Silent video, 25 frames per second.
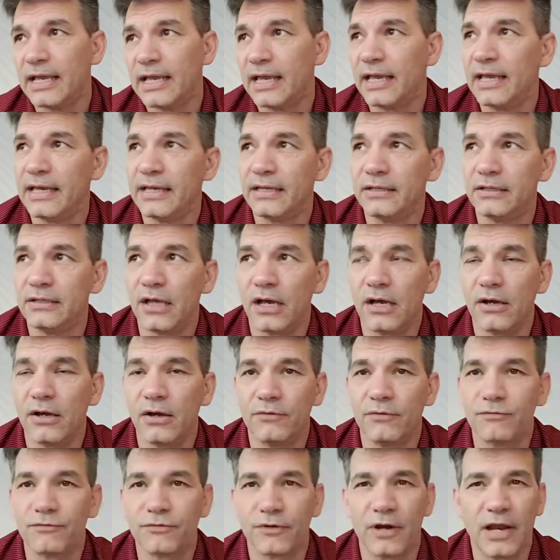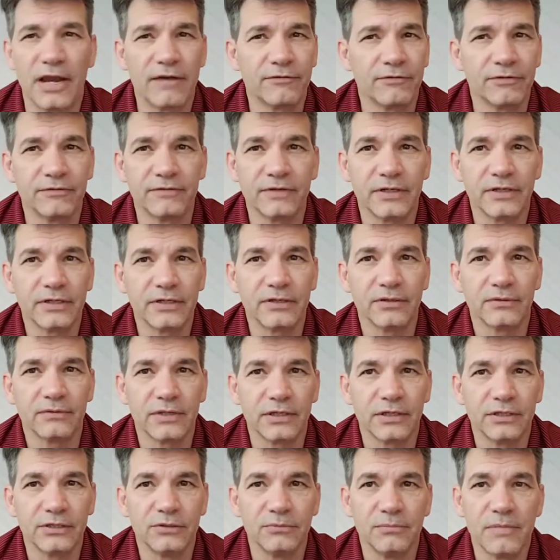And for every video
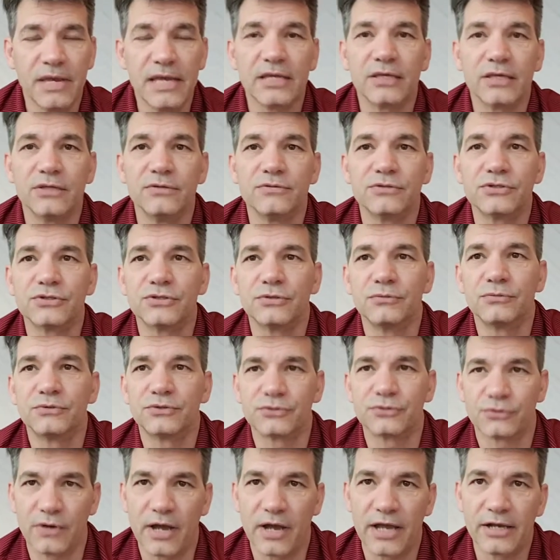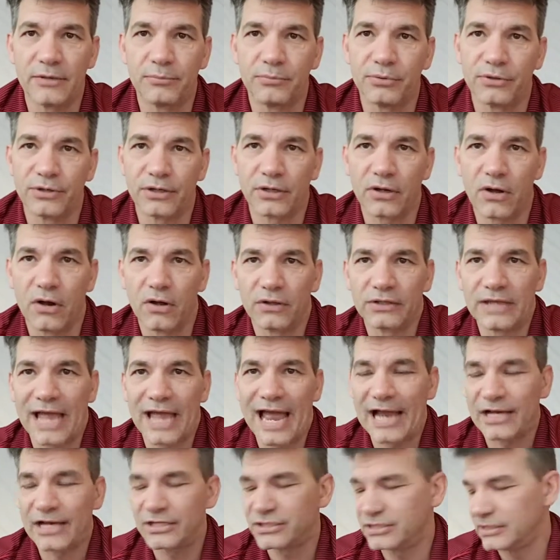that you make, you should try to put a call to
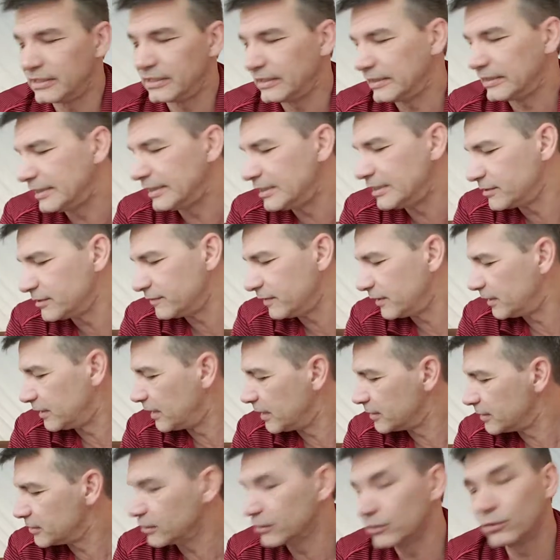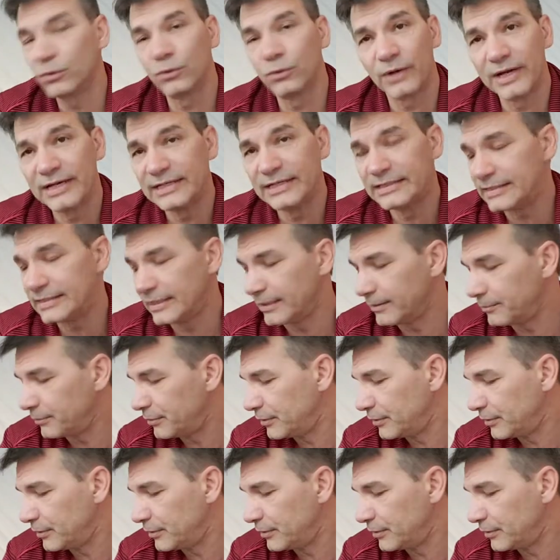action in each of them. That's a great tip.